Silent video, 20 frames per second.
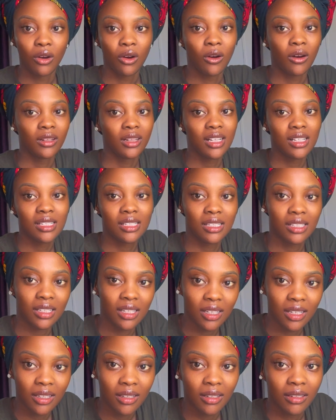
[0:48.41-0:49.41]

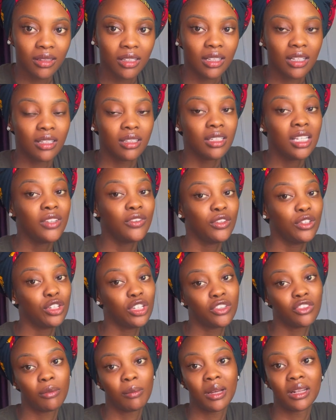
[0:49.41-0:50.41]
Honestly, this video is
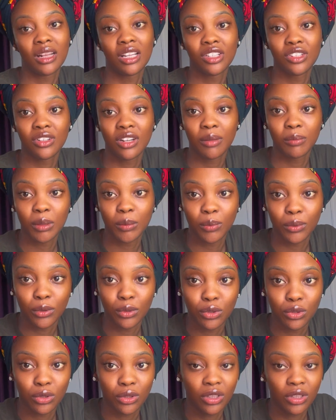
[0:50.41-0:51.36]
for my Nigerian people also,